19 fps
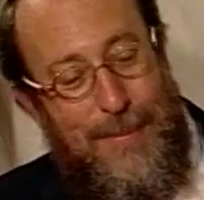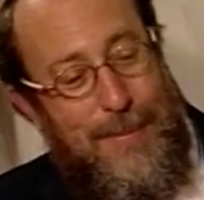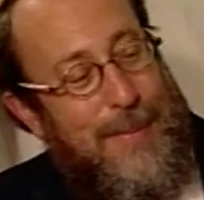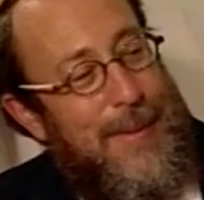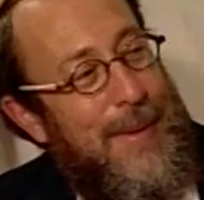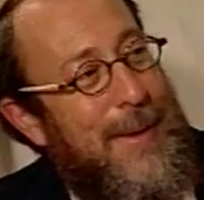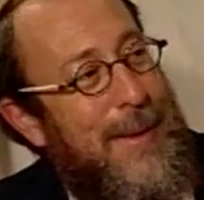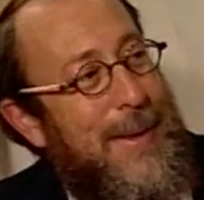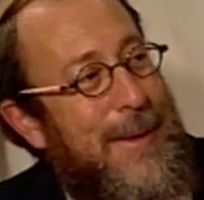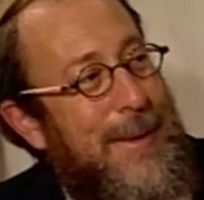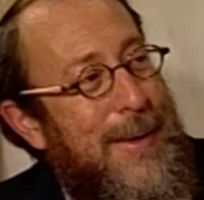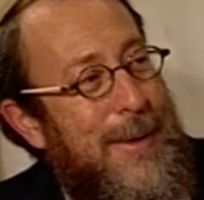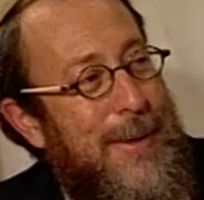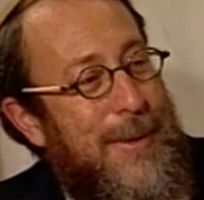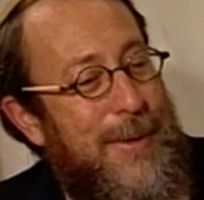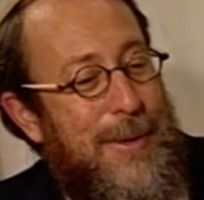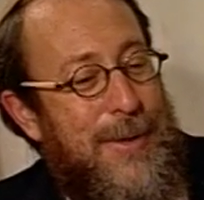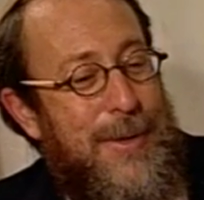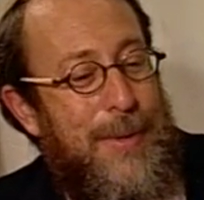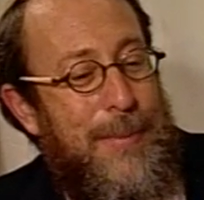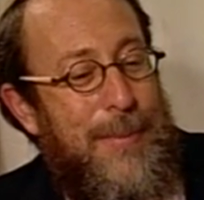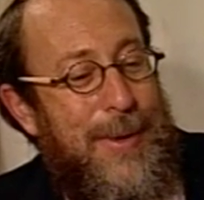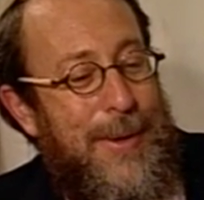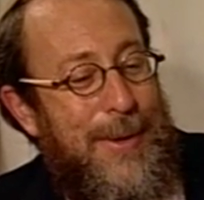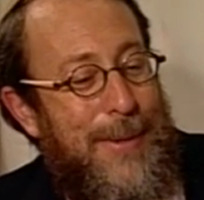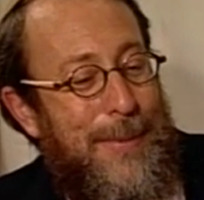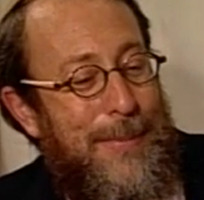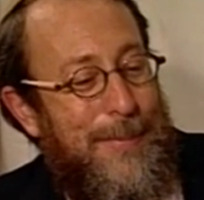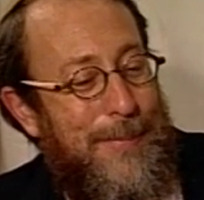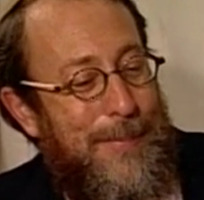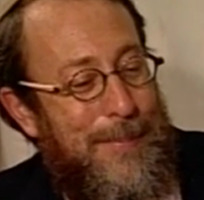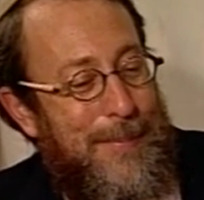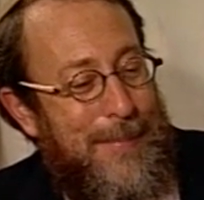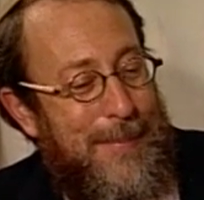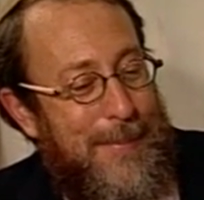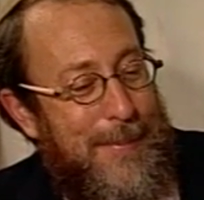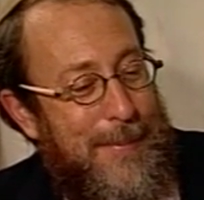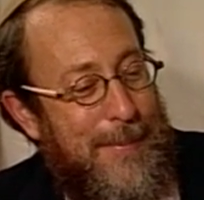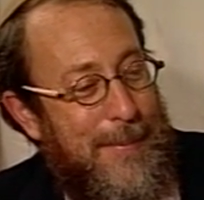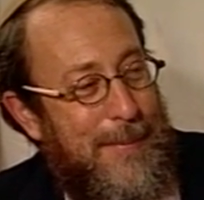busy man and with the